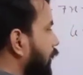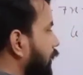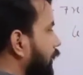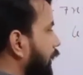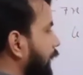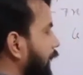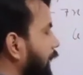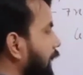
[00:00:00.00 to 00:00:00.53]

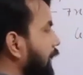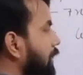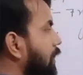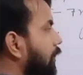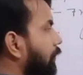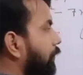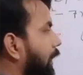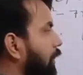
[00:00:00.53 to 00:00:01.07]
3 is a
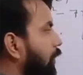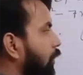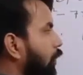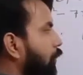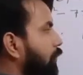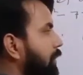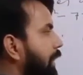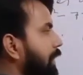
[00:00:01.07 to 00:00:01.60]
factor of
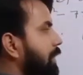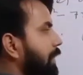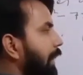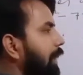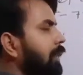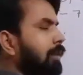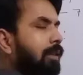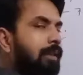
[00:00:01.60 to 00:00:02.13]
6
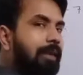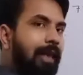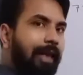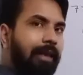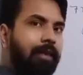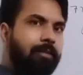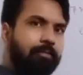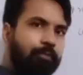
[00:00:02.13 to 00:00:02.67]
and
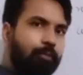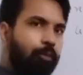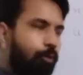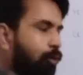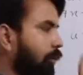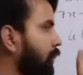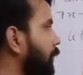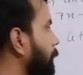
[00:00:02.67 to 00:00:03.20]
9
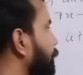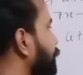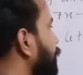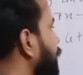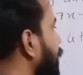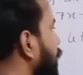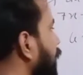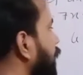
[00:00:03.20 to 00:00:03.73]
both.
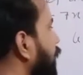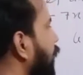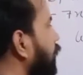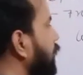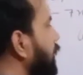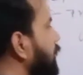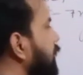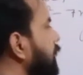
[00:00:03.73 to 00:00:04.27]
Now
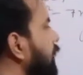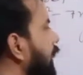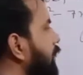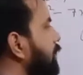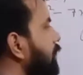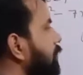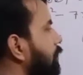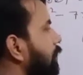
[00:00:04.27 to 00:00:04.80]
this is x
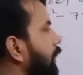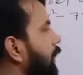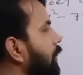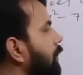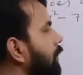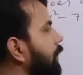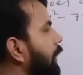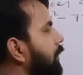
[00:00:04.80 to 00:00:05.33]
square
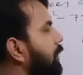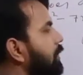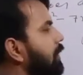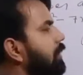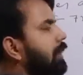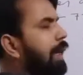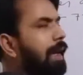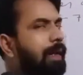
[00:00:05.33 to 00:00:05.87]
and this is
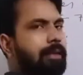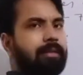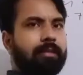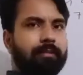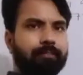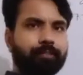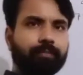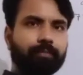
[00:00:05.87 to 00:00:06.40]
x.
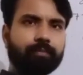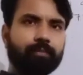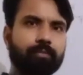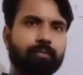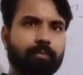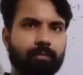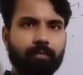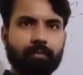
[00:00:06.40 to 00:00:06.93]

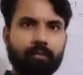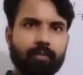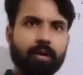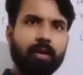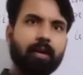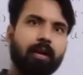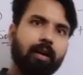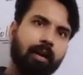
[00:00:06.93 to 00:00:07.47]

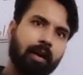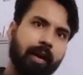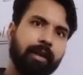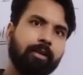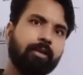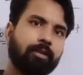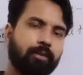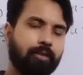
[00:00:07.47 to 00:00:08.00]
I
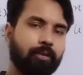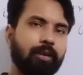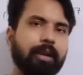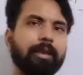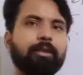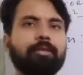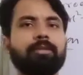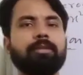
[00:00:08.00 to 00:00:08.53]
told
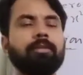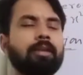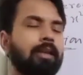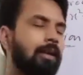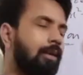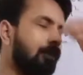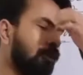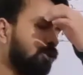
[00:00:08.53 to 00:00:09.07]
you,
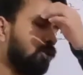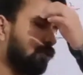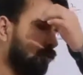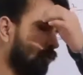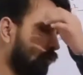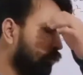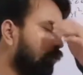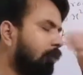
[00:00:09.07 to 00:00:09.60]
you
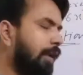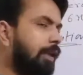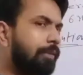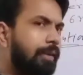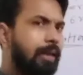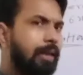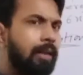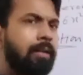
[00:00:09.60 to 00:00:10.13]
know very
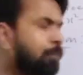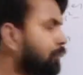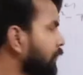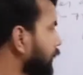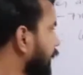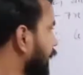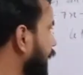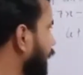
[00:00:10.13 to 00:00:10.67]
well,
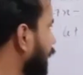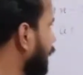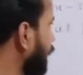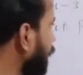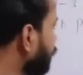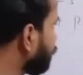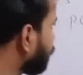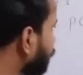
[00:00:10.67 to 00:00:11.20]
okay,
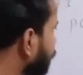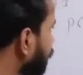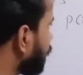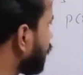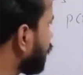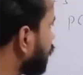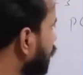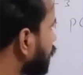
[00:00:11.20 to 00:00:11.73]
if
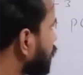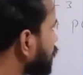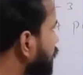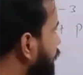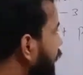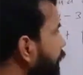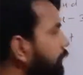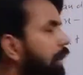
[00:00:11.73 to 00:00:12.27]

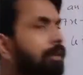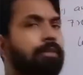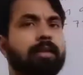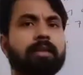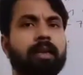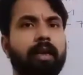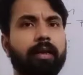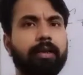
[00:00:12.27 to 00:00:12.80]
same variables
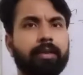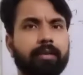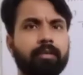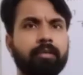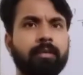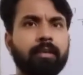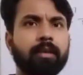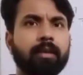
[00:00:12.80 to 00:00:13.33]
are here,
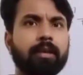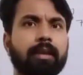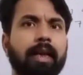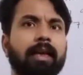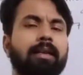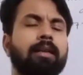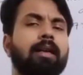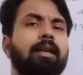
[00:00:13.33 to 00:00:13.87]
then
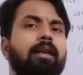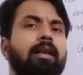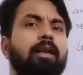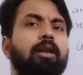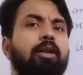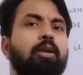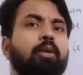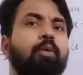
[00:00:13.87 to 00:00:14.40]
the
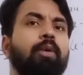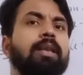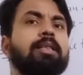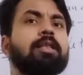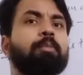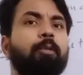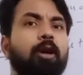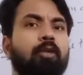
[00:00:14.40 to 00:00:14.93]
lowest
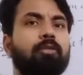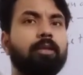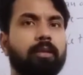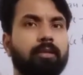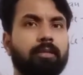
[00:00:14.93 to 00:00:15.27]
power